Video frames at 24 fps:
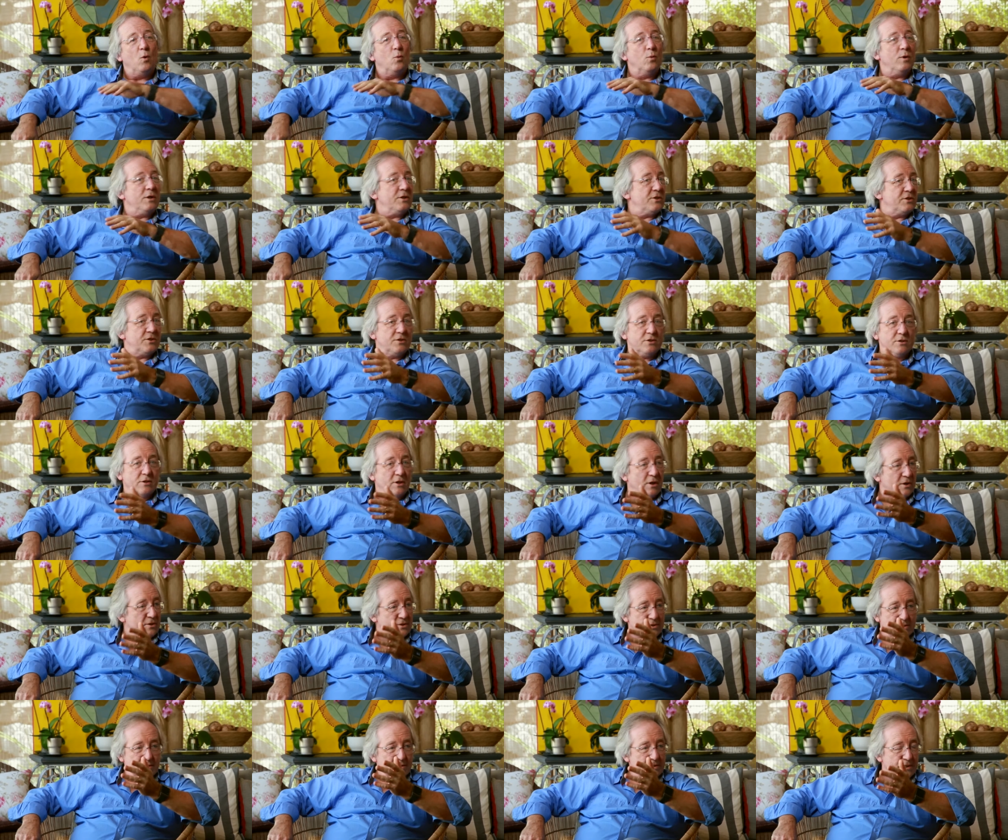which goes
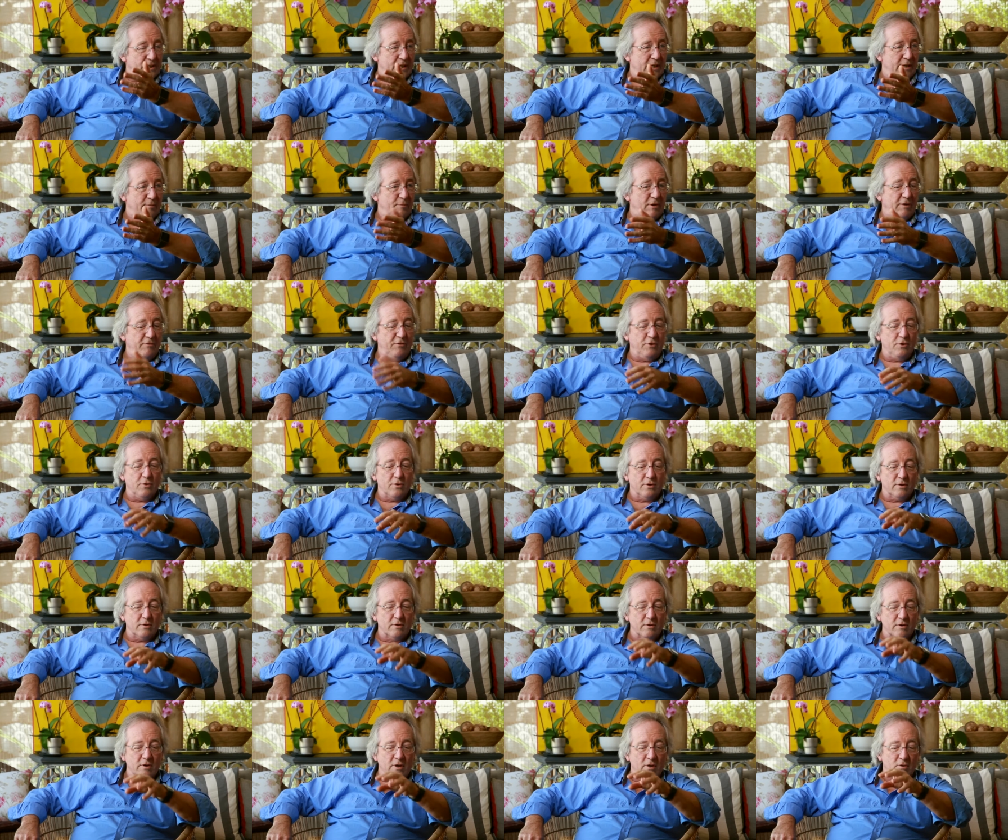the same. If you can
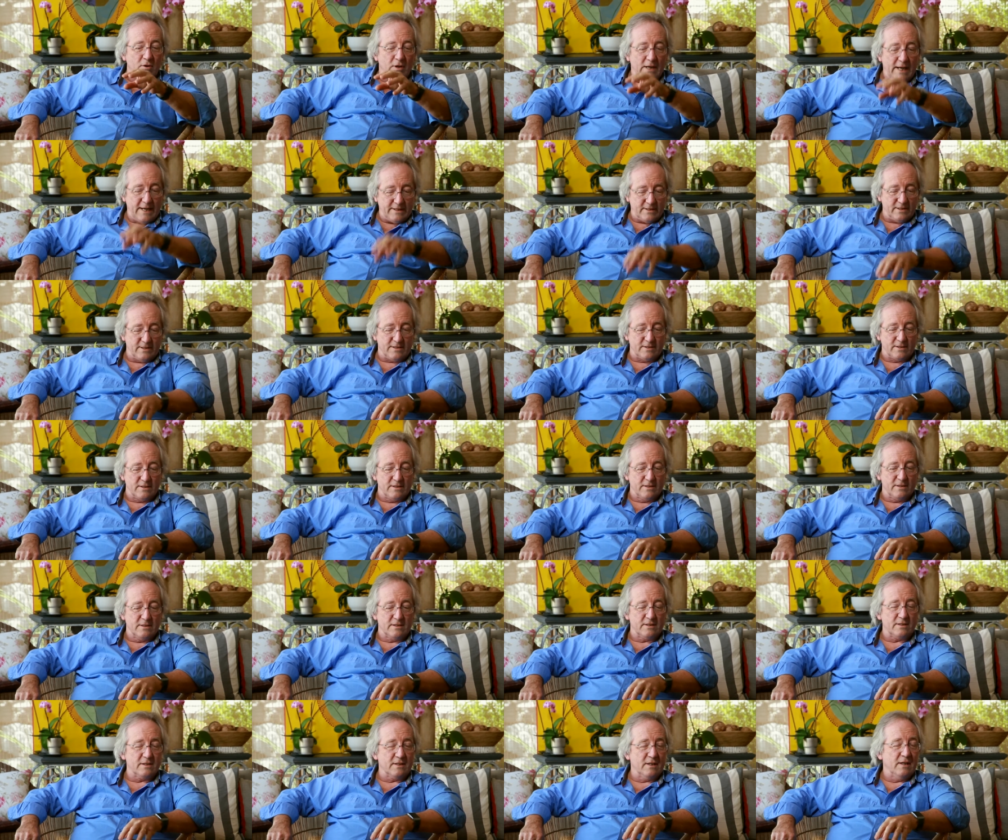grow
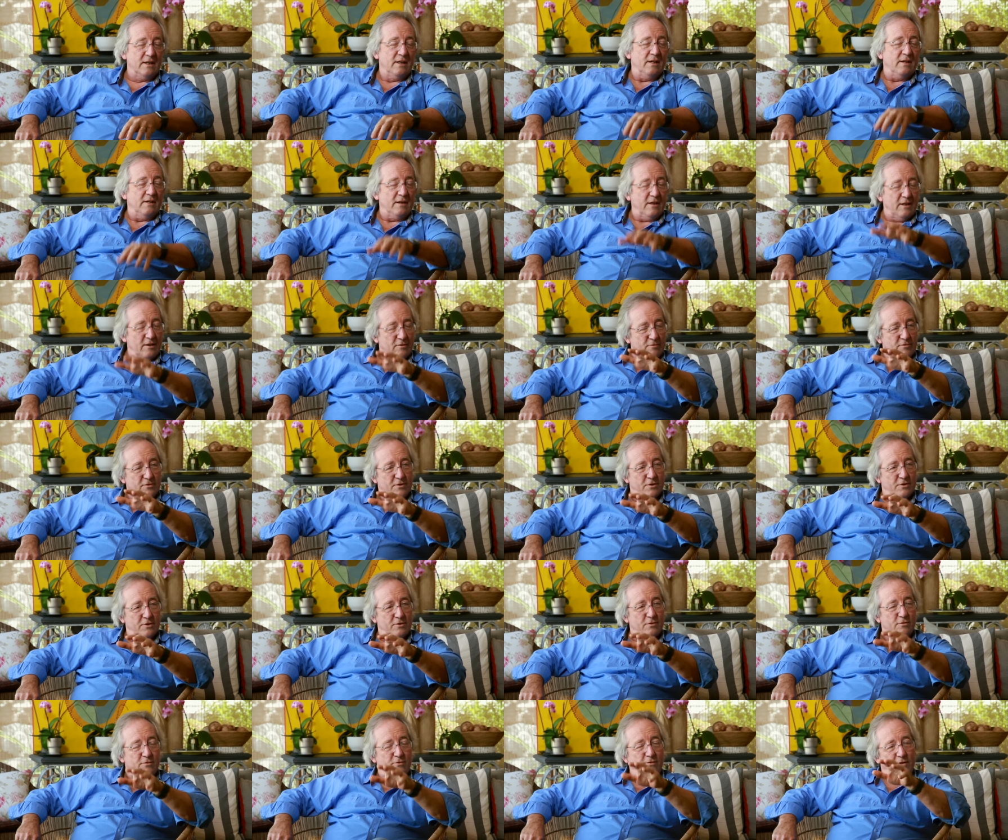lettuces in a
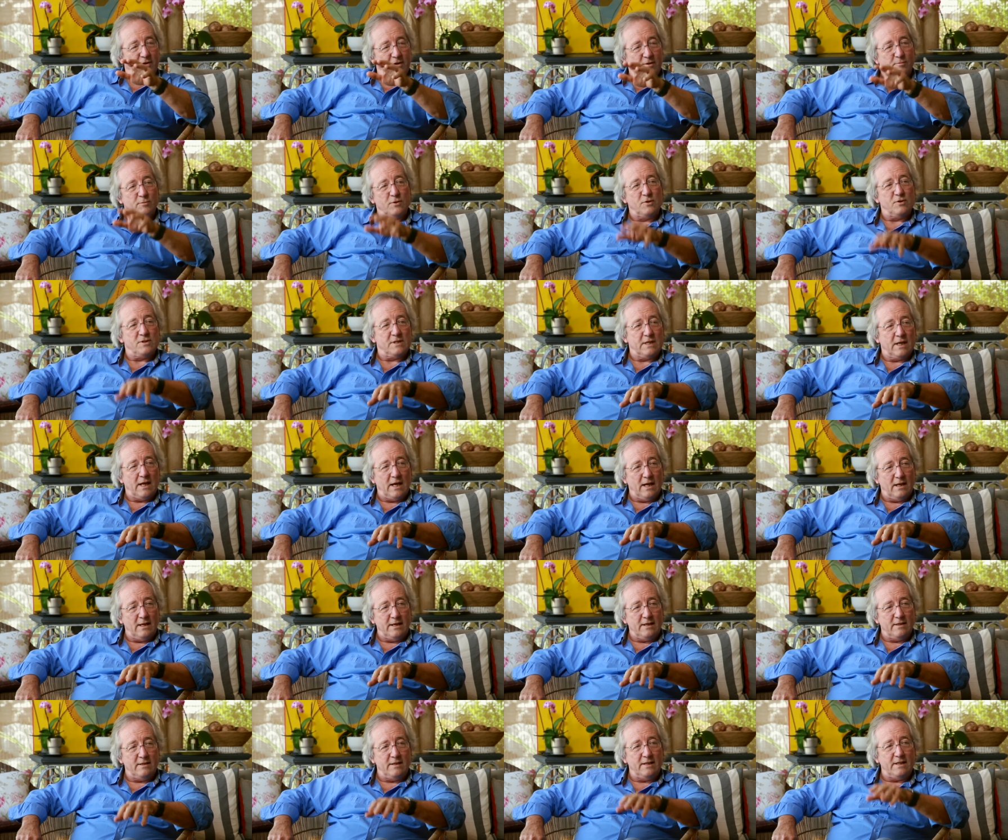vertical farm using
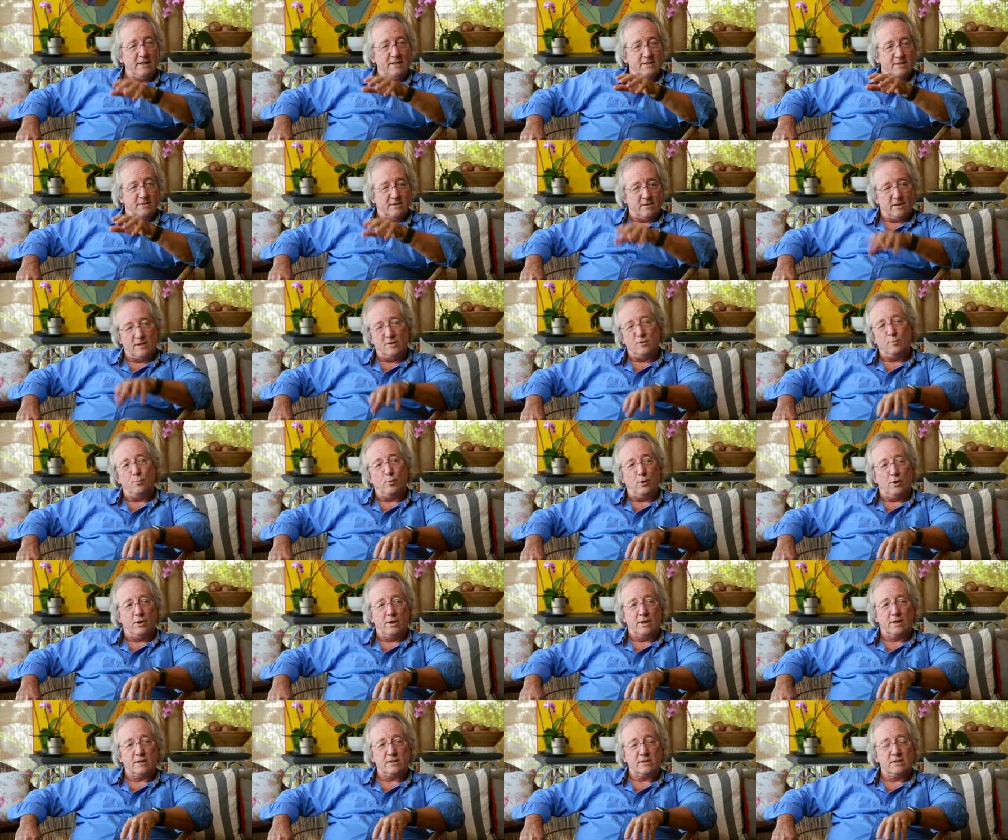LEDs and
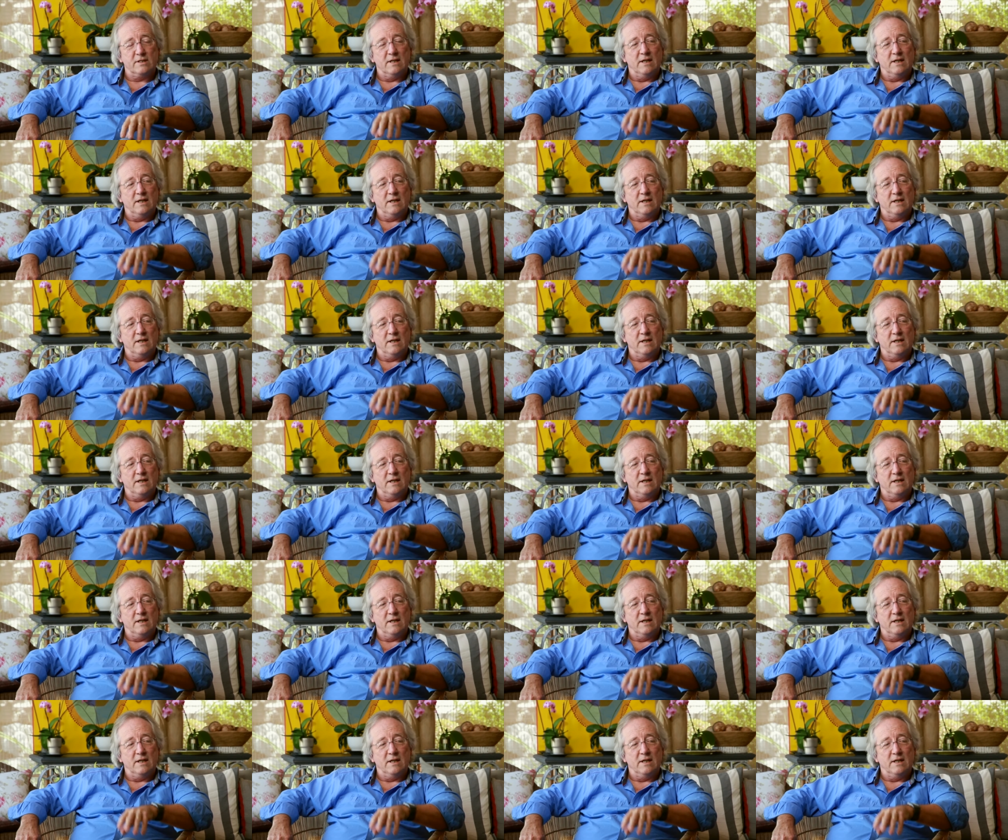hydroponics